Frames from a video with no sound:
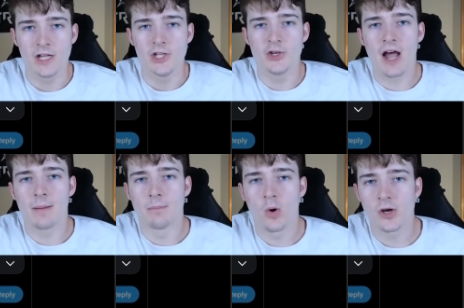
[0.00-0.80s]
You
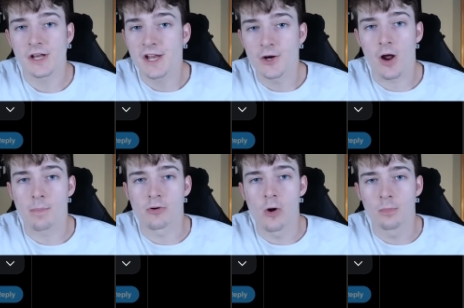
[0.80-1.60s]
got Morten here, a
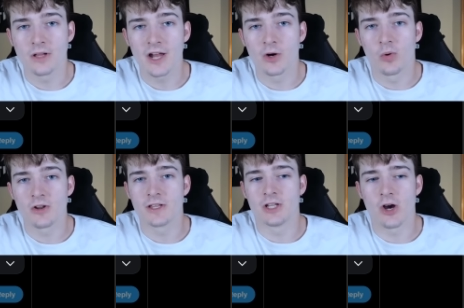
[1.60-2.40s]
pro player, one
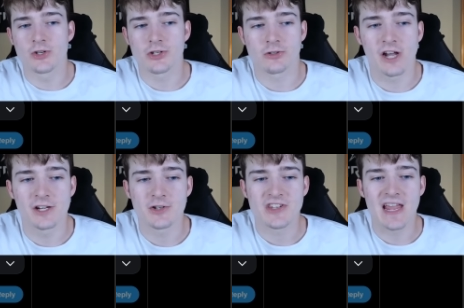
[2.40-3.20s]
of the largest
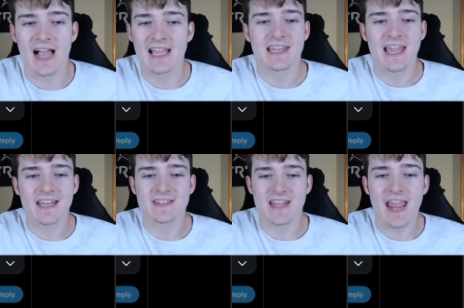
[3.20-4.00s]
creators, saying, I
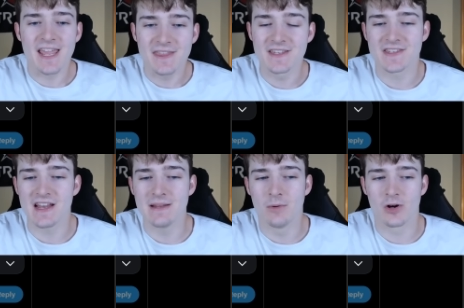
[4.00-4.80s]
can't take this
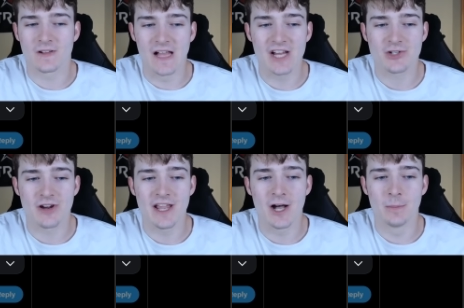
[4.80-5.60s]
anymore, Clash
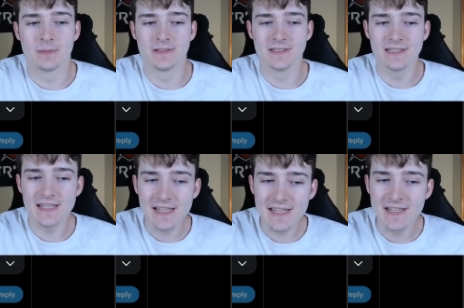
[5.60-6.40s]
Royale,
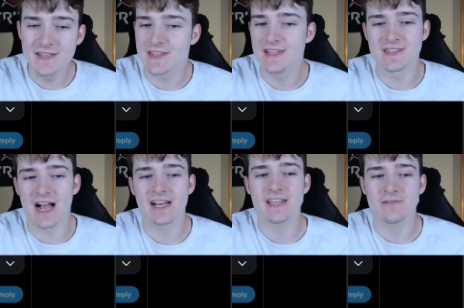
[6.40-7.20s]
please. He's
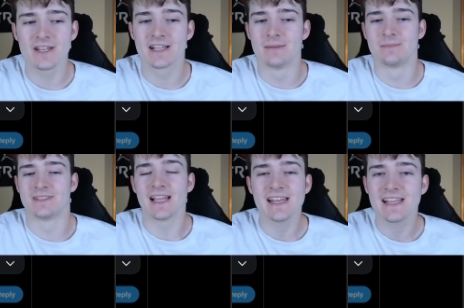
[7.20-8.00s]
not even
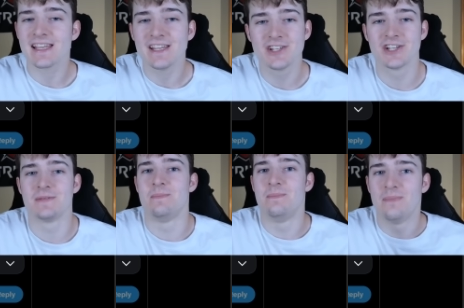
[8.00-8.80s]
complaining, he's
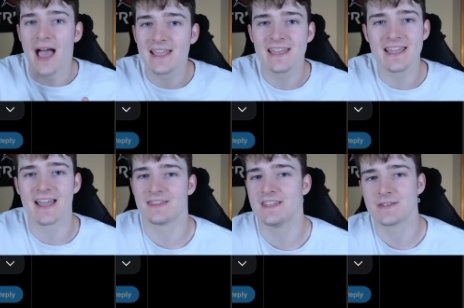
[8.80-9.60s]
just begging
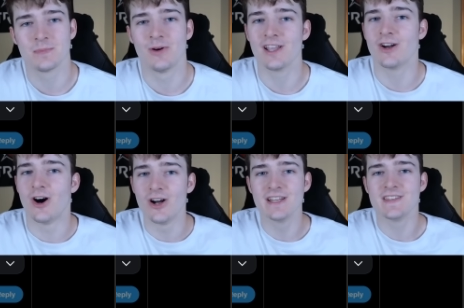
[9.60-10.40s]
at this point
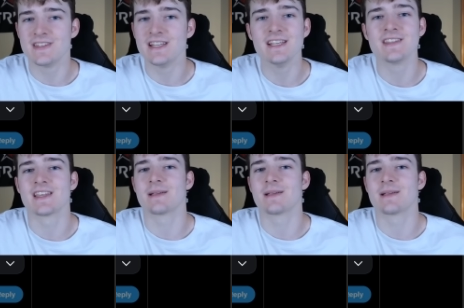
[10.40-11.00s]
on his knees, like,